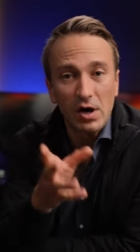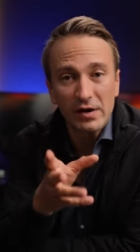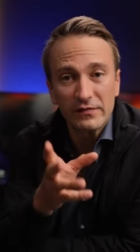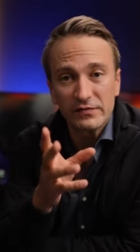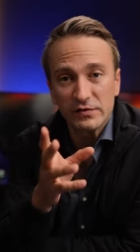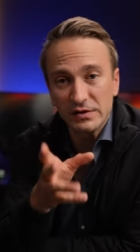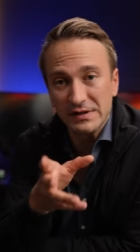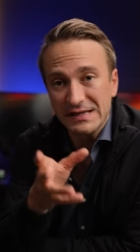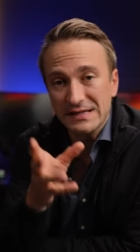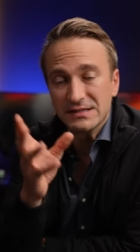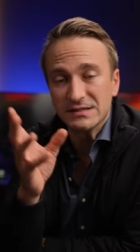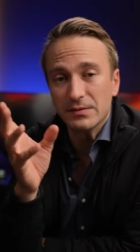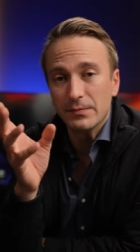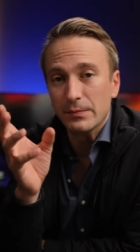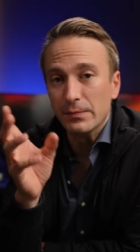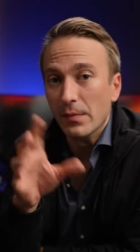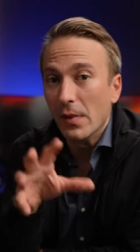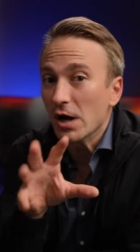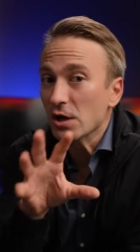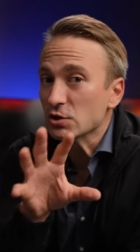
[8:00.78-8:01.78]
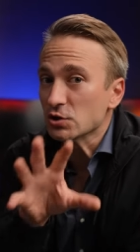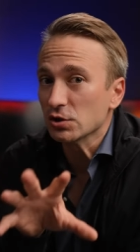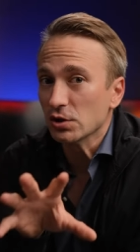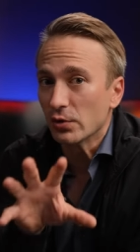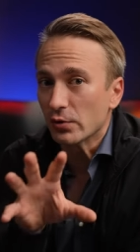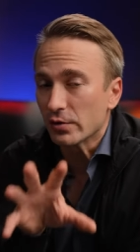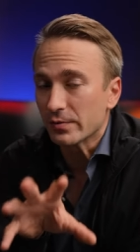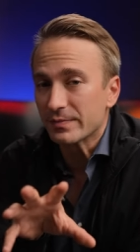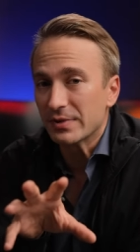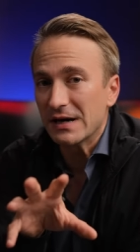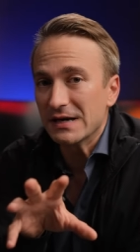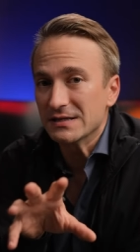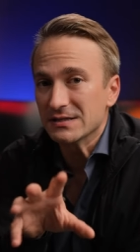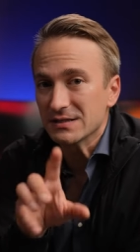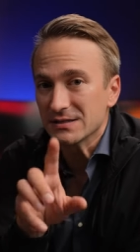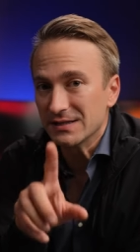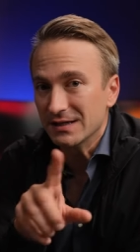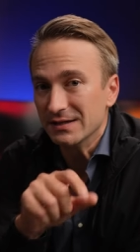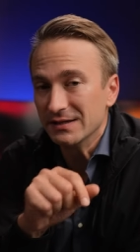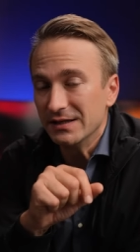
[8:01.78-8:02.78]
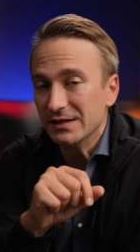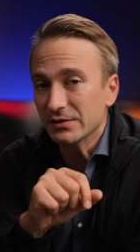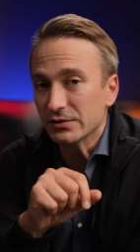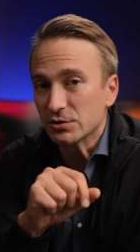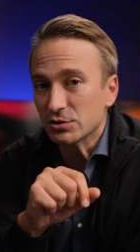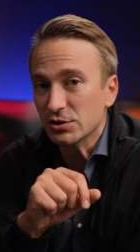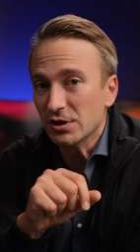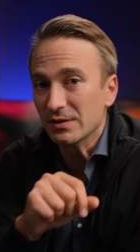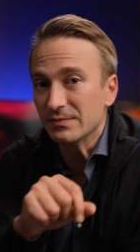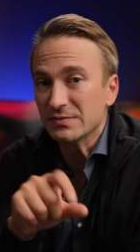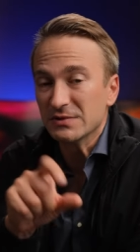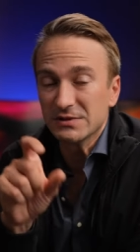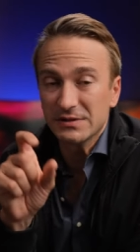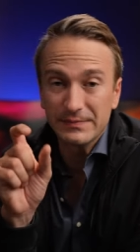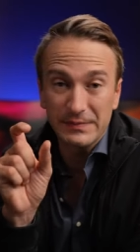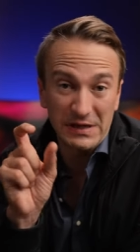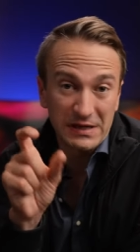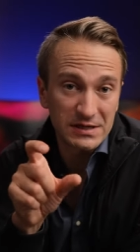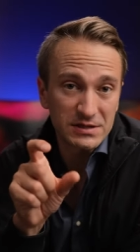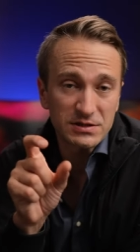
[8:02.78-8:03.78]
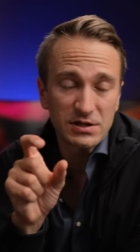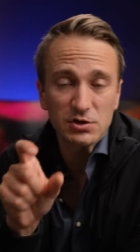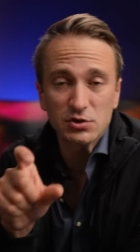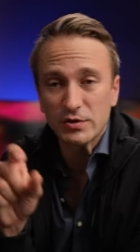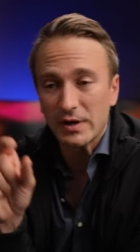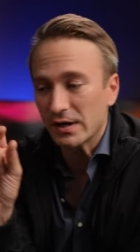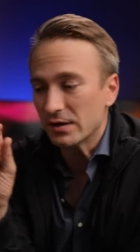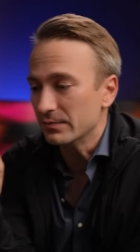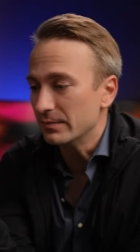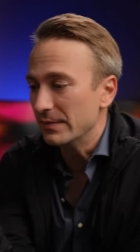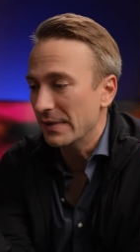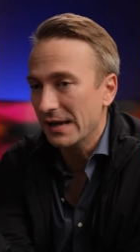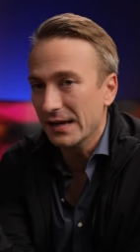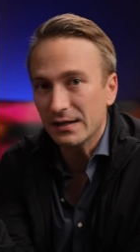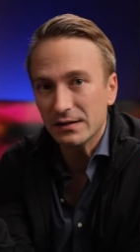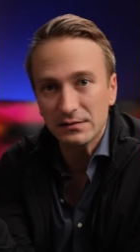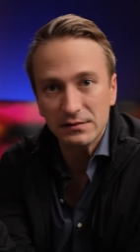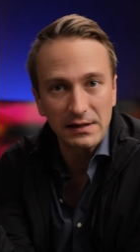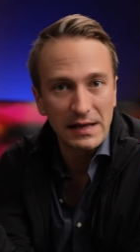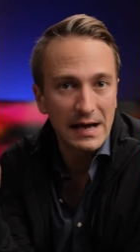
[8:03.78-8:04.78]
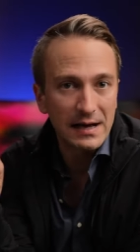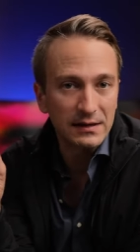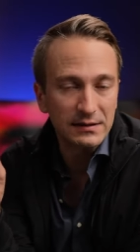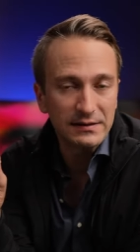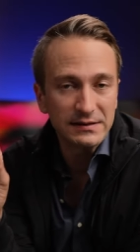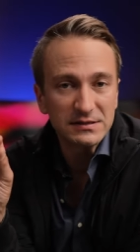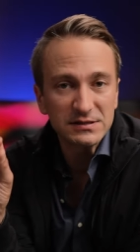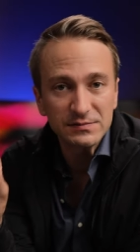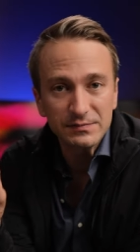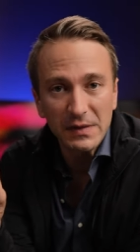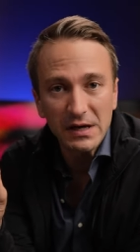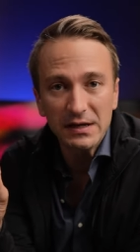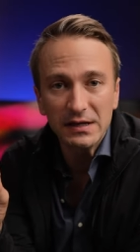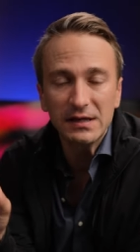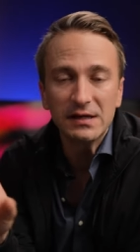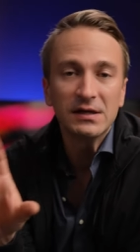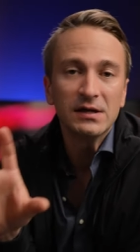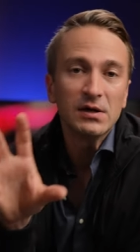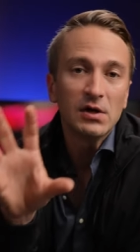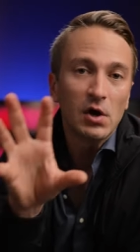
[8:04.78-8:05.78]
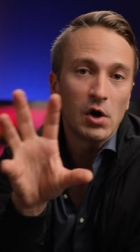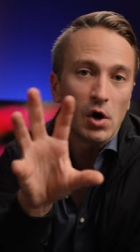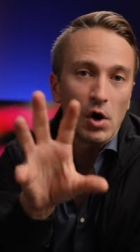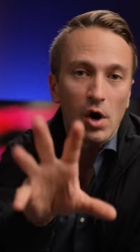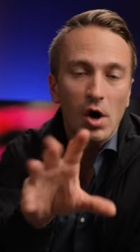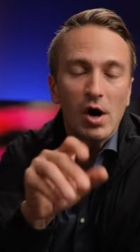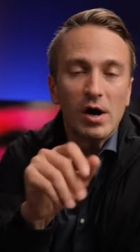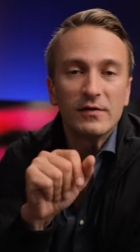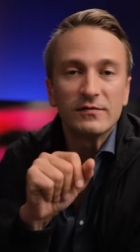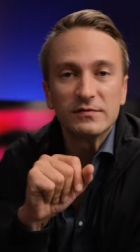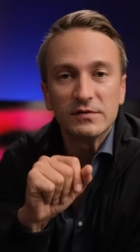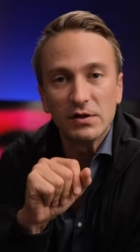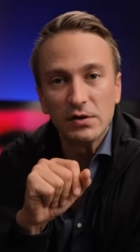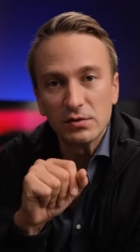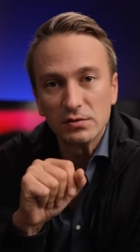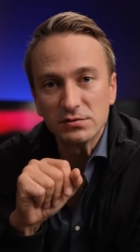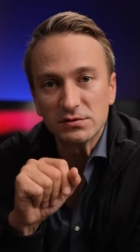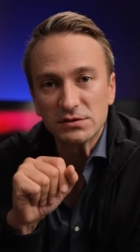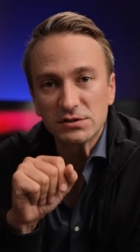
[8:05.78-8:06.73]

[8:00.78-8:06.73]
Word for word: offer these at much lower prices than dealerships because they try to make a lot less money off those